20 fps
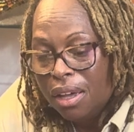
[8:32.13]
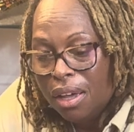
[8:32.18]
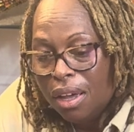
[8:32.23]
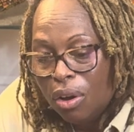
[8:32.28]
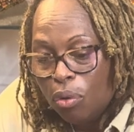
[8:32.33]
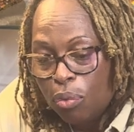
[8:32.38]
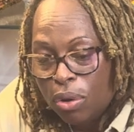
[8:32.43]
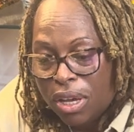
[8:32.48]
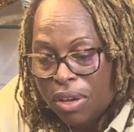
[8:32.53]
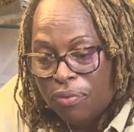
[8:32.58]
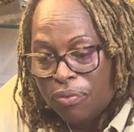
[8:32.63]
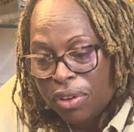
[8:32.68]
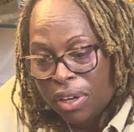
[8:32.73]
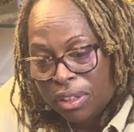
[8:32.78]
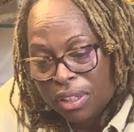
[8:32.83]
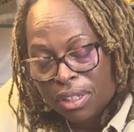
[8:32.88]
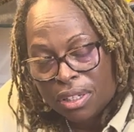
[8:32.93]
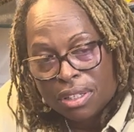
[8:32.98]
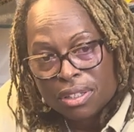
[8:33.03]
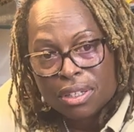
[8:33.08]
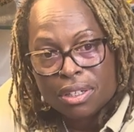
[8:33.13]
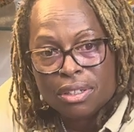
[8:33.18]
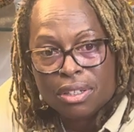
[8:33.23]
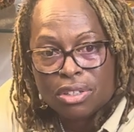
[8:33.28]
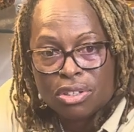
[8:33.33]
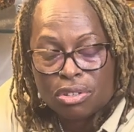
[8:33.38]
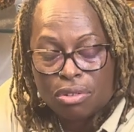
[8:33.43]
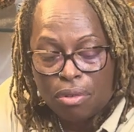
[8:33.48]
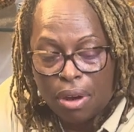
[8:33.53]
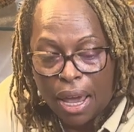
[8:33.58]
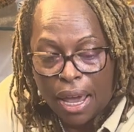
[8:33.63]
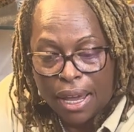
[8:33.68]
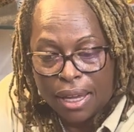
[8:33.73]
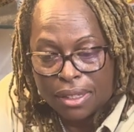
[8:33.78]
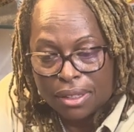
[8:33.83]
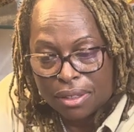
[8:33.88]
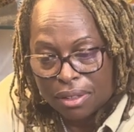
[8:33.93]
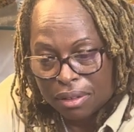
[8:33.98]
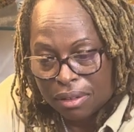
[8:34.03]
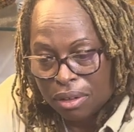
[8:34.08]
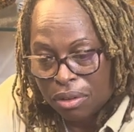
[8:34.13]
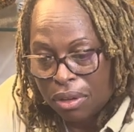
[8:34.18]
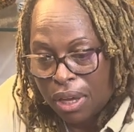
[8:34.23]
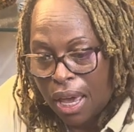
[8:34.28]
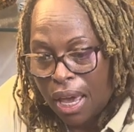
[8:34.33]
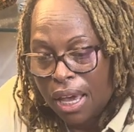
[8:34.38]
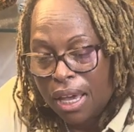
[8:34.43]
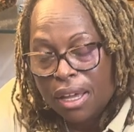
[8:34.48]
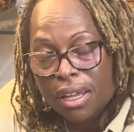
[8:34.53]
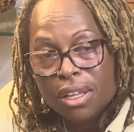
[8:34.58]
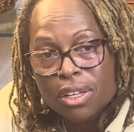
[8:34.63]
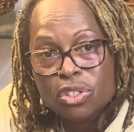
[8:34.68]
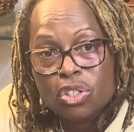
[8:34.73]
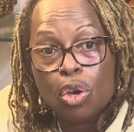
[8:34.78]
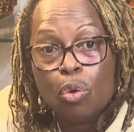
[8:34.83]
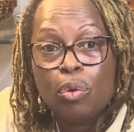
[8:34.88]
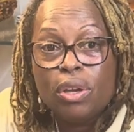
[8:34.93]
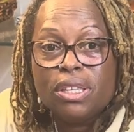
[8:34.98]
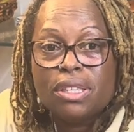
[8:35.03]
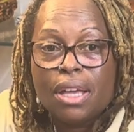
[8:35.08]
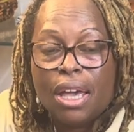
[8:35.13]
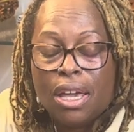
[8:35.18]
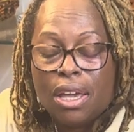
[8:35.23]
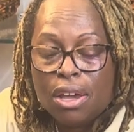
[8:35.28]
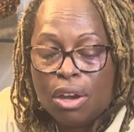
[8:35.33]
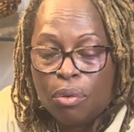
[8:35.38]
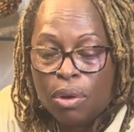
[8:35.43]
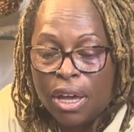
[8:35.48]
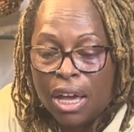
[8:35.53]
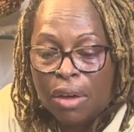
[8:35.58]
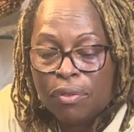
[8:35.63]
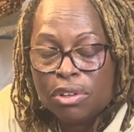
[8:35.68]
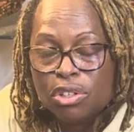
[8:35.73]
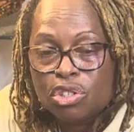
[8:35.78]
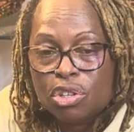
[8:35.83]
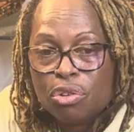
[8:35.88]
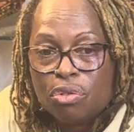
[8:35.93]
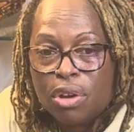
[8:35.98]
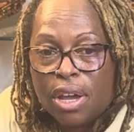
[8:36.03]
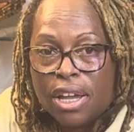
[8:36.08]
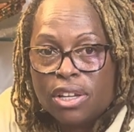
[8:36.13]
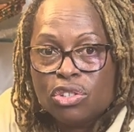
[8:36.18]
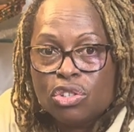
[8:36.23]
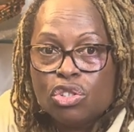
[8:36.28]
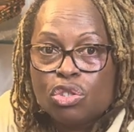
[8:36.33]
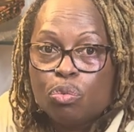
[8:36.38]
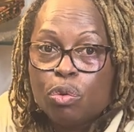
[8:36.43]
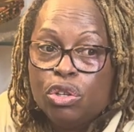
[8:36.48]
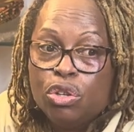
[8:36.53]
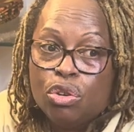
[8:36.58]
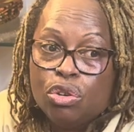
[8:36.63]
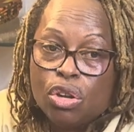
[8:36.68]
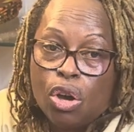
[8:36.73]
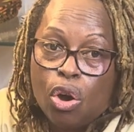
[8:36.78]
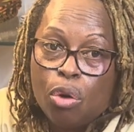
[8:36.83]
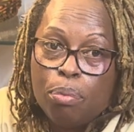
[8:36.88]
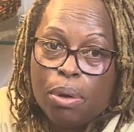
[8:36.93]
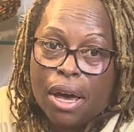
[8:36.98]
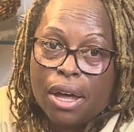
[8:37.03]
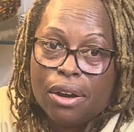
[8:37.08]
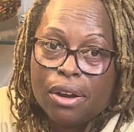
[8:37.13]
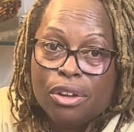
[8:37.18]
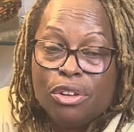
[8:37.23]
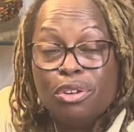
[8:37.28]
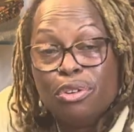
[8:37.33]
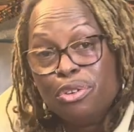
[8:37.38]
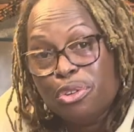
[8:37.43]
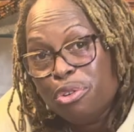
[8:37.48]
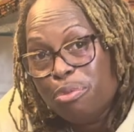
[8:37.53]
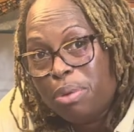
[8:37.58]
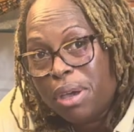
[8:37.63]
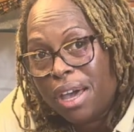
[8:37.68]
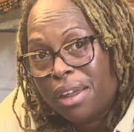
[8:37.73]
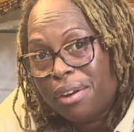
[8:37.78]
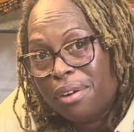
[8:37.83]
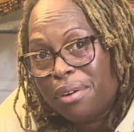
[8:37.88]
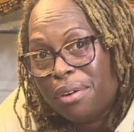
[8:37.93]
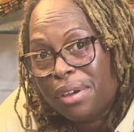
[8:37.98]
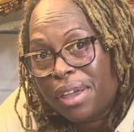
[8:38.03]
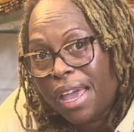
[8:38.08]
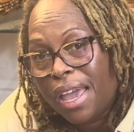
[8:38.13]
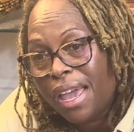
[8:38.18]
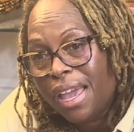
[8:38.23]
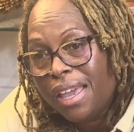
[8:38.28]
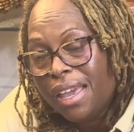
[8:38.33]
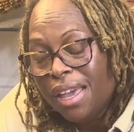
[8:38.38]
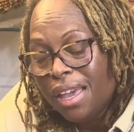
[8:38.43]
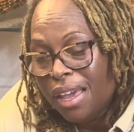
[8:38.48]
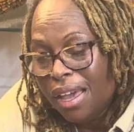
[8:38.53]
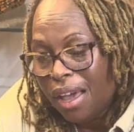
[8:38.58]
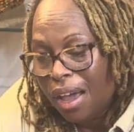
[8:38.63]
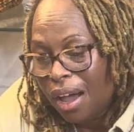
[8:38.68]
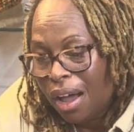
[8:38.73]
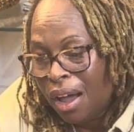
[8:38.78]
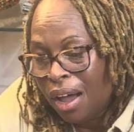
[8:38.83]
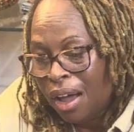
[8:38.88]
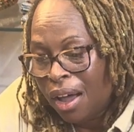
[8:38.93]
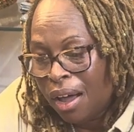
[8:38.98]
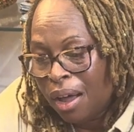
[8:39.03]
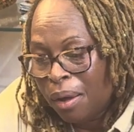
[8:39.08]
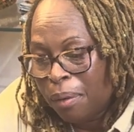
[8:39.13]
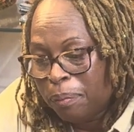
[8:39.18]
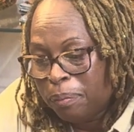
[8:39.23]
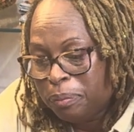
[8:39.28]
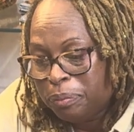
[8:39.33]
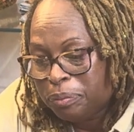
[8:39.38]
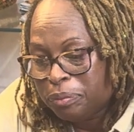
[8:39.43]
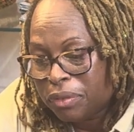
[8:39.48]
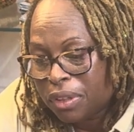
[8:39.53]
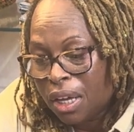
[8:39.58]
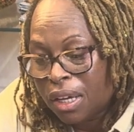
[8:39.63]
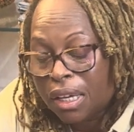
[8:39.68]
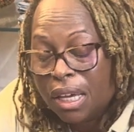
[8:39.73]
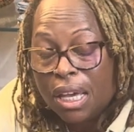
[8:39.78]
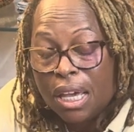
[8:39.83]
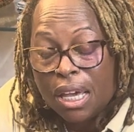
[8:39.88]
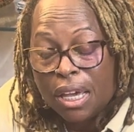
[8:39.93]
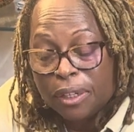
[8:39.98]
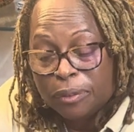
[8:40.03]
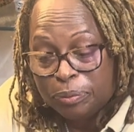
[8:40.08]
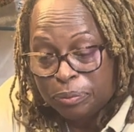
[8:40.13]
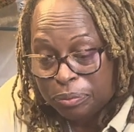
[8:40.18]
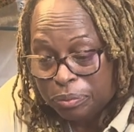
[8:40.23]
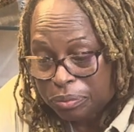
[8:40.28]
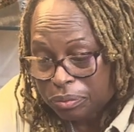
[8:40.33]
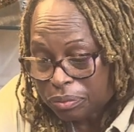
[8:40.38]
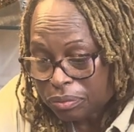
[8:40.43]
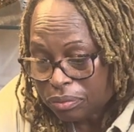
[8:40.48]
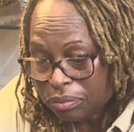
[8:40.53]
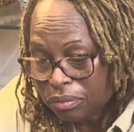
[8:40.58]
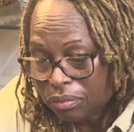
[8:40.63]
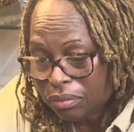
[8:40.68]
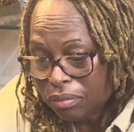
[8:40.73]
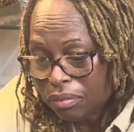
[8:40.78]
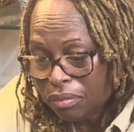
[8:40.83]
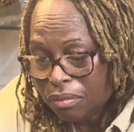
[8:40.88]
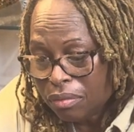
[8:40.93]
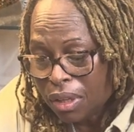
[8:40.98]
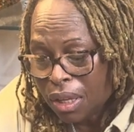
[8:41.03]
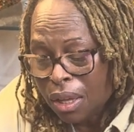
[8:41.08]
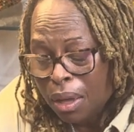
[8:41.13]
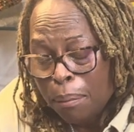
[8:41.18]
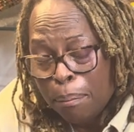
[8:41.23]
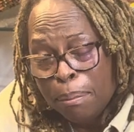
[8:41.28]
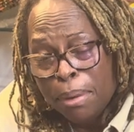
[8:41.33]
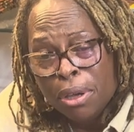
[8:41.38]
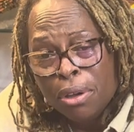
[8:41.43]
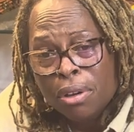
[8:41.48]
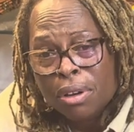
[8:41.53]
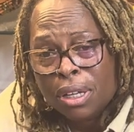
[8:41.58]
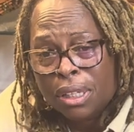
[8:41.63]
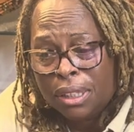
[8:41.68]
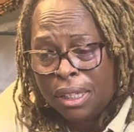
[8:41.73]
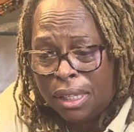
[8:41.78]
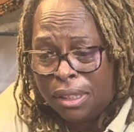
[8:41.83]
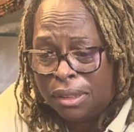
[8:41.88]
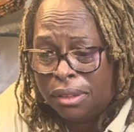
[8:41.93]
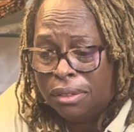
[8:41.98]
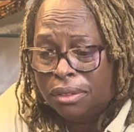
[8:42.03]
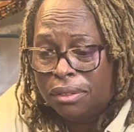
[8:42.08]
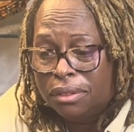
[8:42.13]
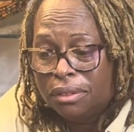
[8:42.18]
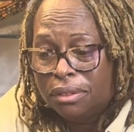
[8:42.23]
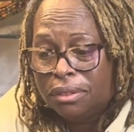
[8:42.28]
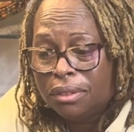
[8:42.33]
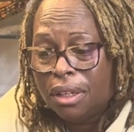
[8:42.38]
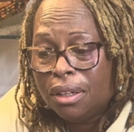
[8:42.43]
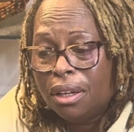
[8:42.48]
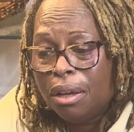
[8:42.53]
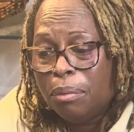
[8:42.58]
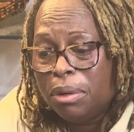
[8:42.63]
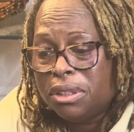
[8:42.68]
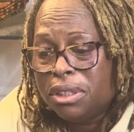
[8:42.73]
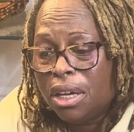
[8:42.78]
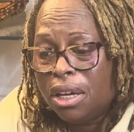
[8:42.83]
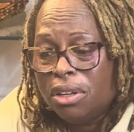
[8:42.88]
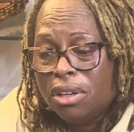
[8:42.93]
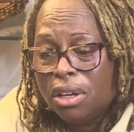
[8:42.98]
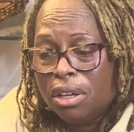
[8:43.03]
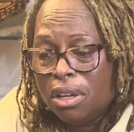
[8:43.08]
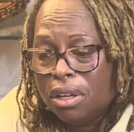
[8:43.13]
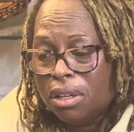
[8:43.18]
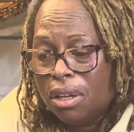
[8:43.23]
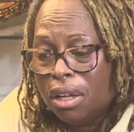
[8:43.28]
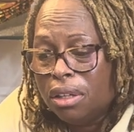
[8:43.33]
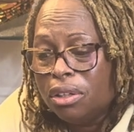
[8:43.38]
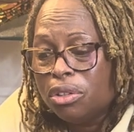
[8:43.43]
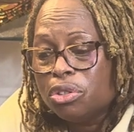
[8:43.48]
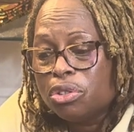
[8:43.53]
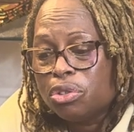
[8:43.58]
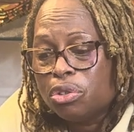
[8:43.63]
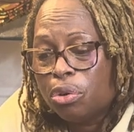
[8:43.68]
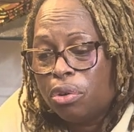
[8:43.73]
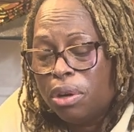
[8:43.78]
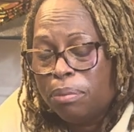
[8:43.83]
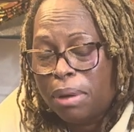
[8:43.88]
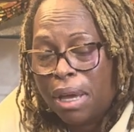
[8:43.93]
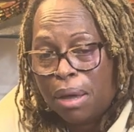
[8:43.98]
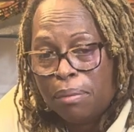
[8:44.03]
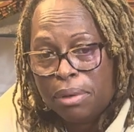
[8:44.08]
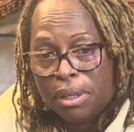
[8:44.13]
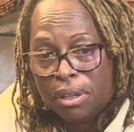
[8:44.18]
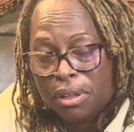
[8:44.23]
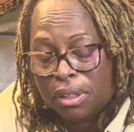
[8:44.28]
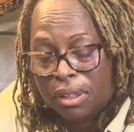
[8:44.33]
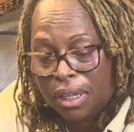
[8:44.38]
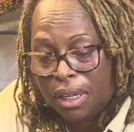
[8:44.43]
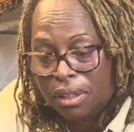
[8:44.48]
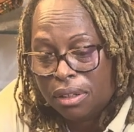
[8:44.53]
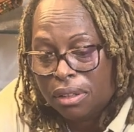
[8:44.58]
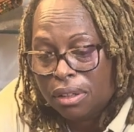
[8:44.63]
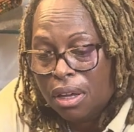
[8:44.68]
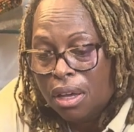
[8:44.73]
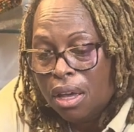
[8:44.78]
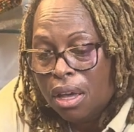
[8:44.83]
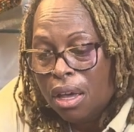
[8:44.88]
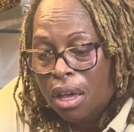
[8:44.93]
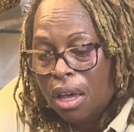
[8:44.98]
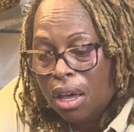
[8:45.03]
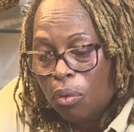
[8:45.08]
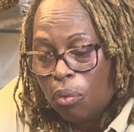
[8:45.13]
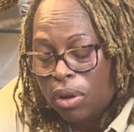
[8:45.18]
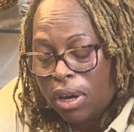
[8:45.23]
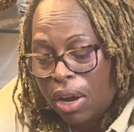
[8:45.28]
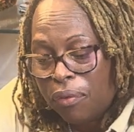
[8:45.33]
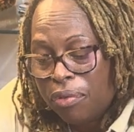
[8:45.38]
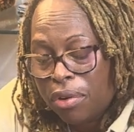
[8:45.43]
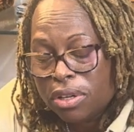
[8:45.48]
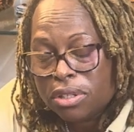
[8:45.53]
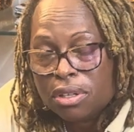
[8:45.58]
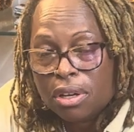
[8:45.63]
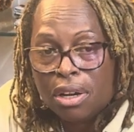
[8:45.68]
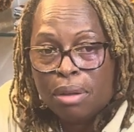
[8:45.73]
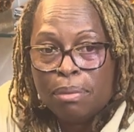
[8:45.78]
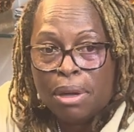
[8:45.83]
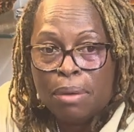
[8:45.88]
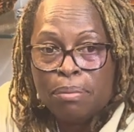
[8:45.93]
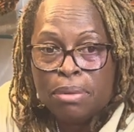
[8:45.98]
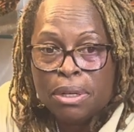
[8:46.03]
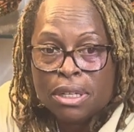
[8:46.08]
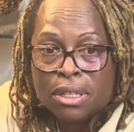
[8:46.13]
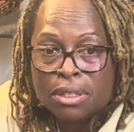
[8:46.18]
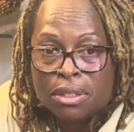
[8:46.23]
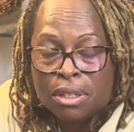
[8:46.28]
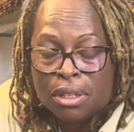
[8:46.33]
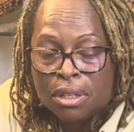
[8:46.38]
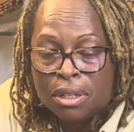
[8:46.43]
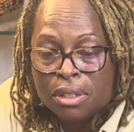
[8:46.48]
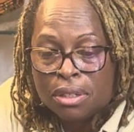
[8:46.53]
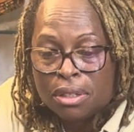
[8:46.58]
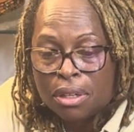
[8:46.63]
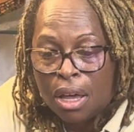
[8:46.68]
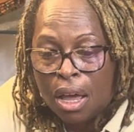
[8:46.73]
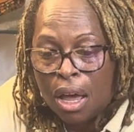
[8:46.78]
We feel it is a disgrace, okay? So we say here with Evelyn's Creations, when you know better, you do better, okay? Again, Bill Clinton. I'm gonna tell you a little story about Bill Clinton. When I first started my business,